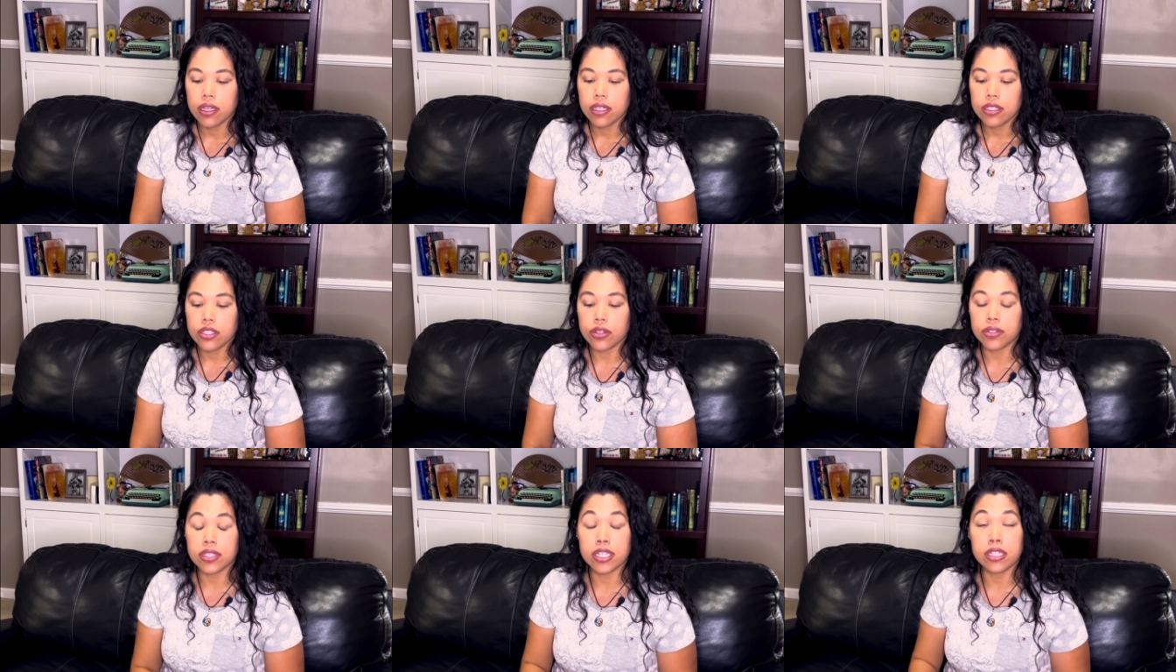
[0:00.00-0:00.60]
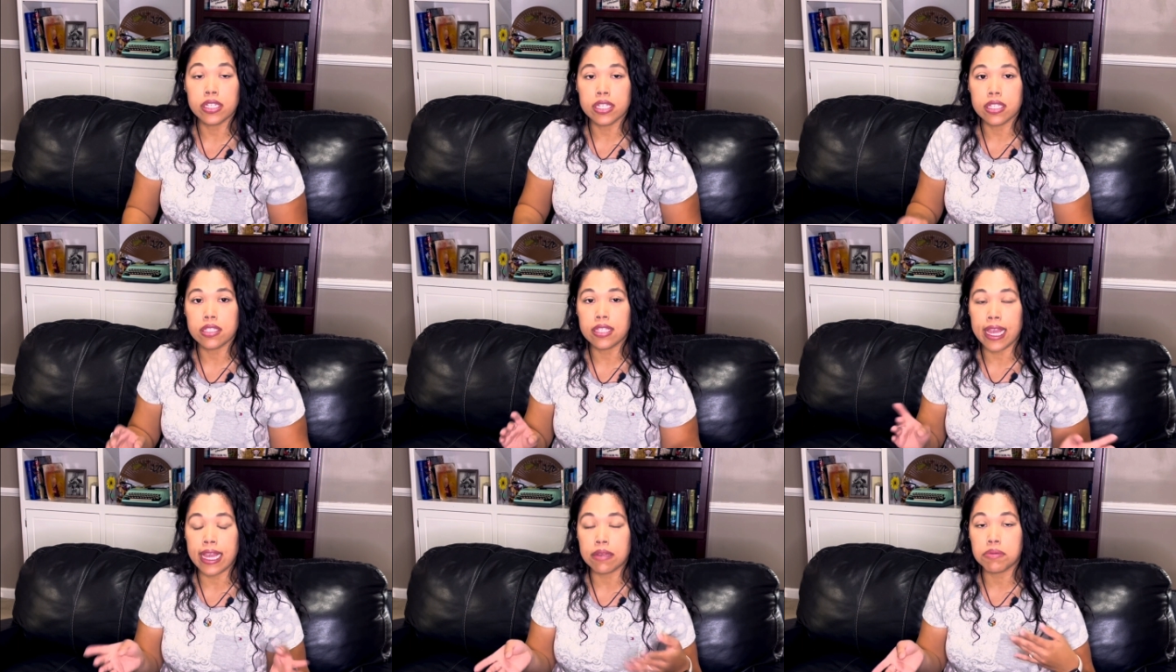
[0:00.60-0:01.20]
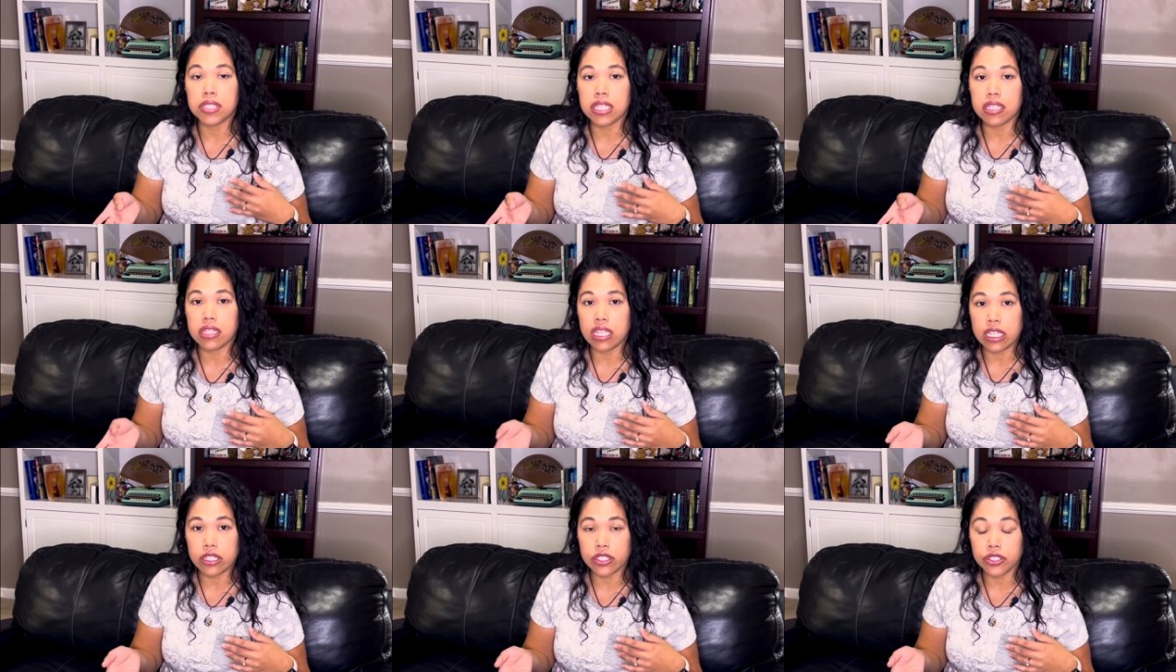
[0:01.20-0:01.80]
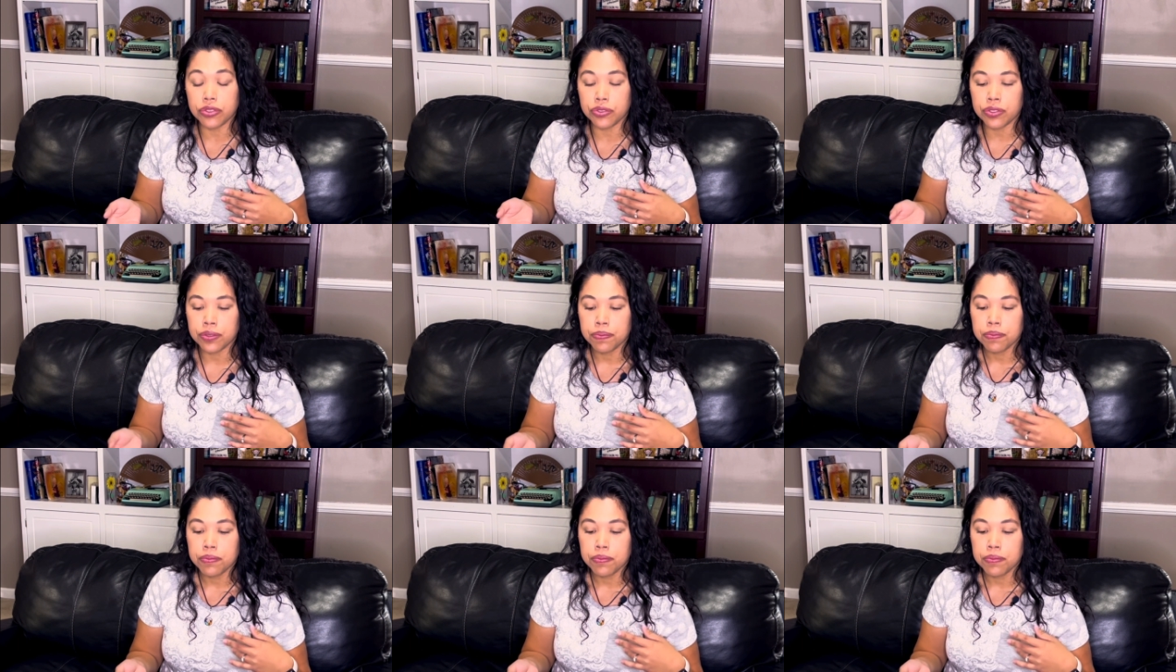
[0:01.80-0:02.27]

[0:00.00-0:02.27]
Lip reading: So there is AMC Theaters.